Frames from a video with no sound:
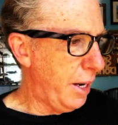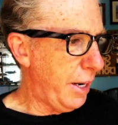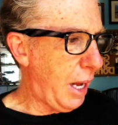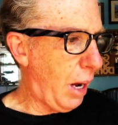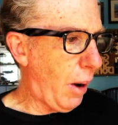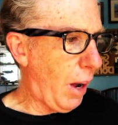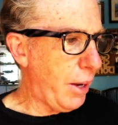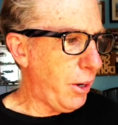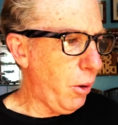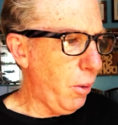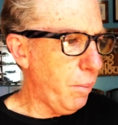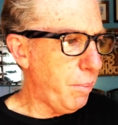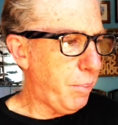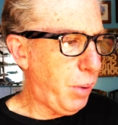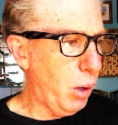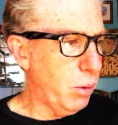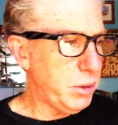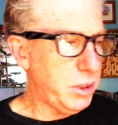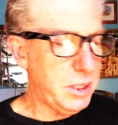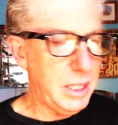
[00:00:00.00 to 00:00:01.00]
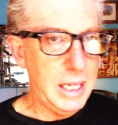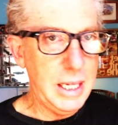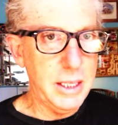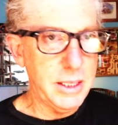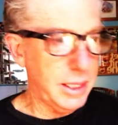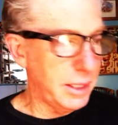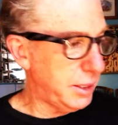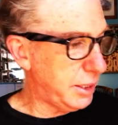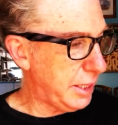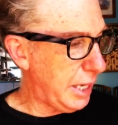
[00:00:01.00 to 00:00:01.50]
Now, I don't post
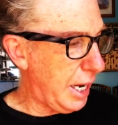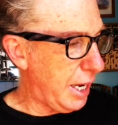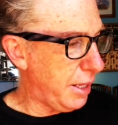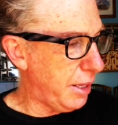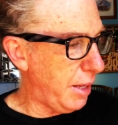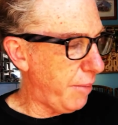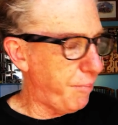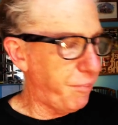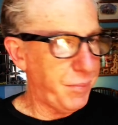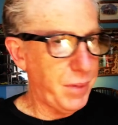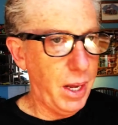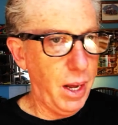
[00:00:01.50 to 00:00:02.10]
these and say that